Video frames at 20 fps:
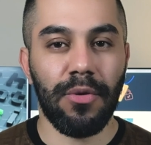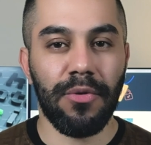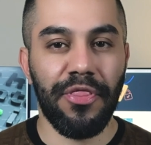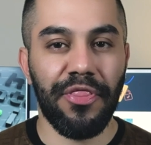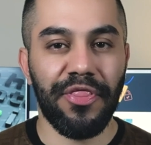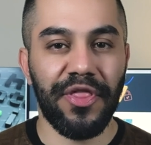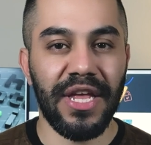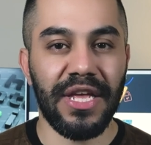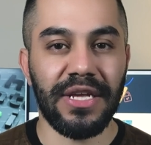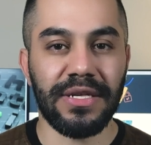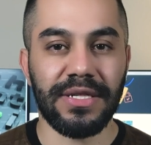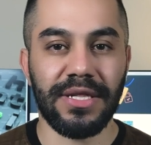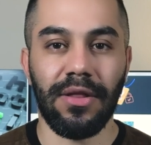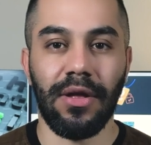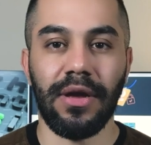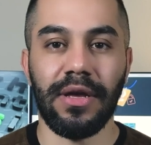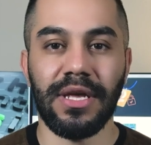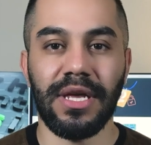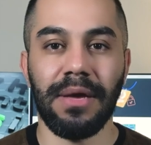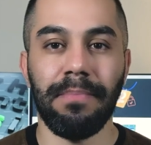things
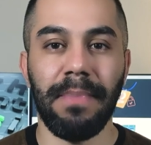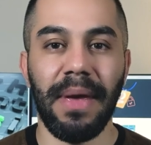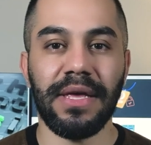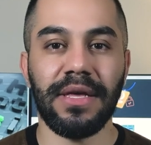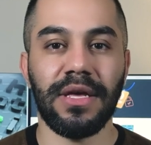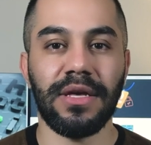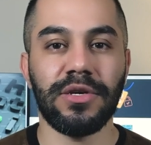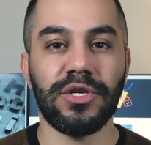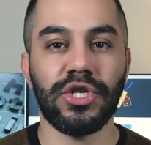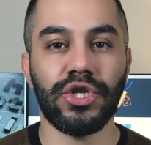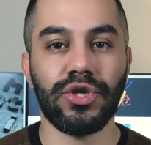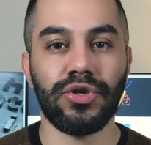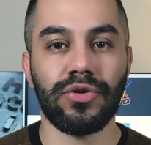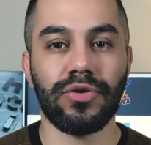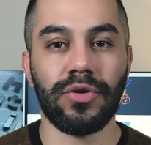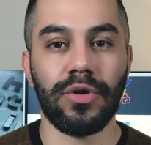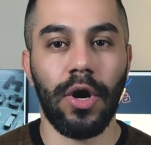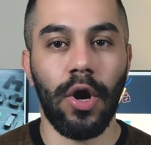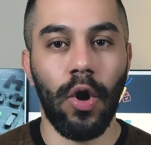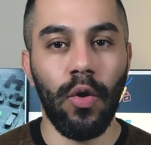like making sure
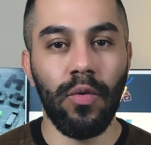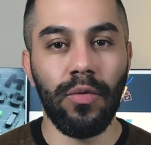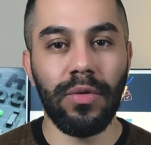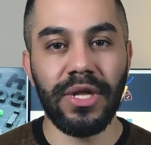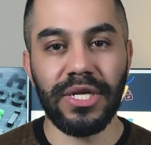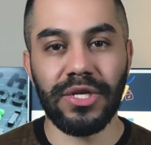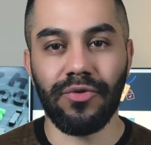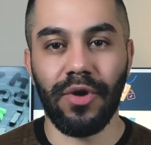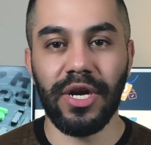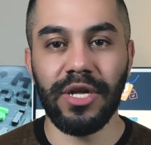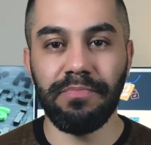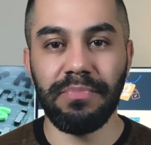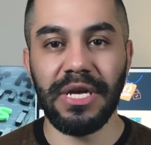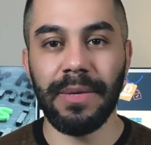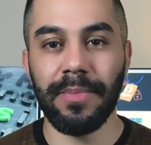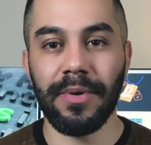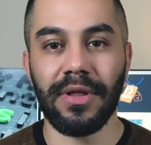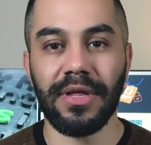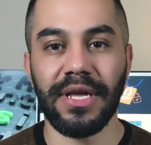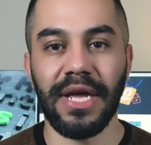only the right
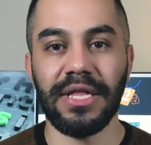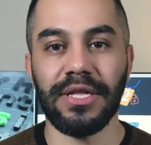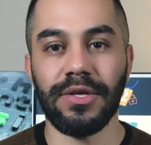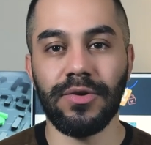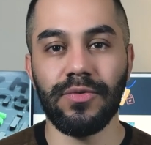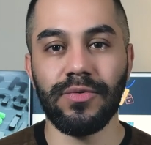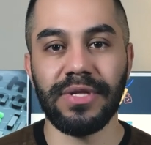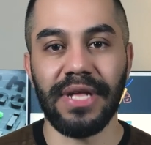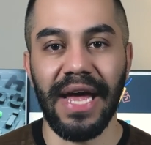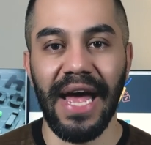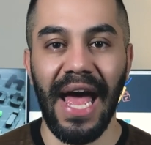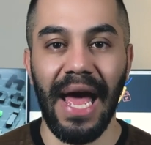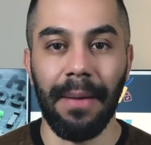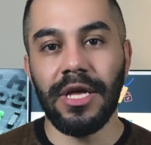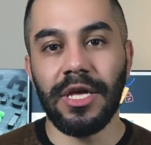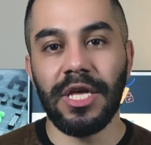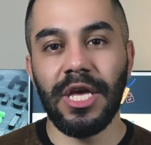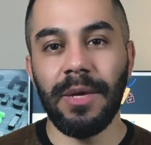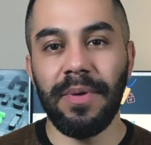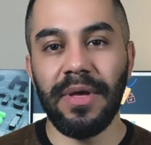people can use the app,
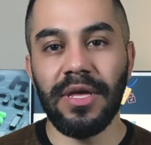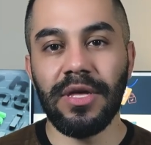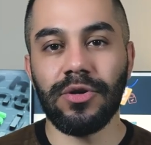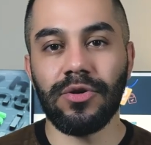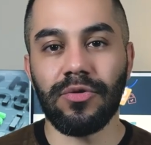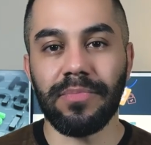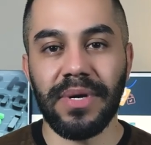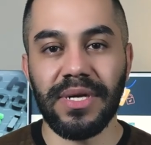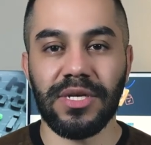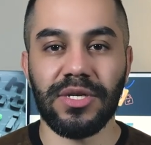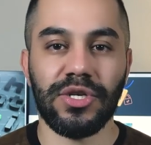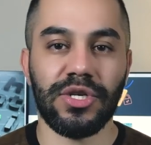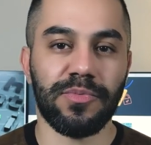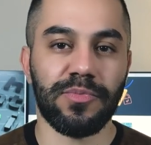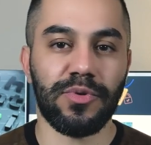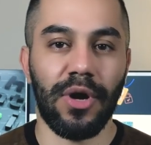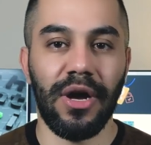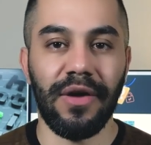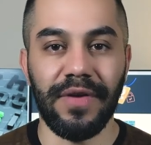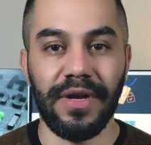keeping your messages
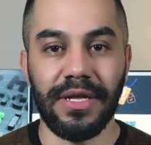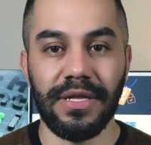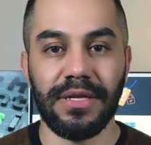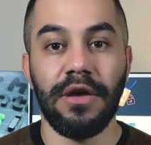private,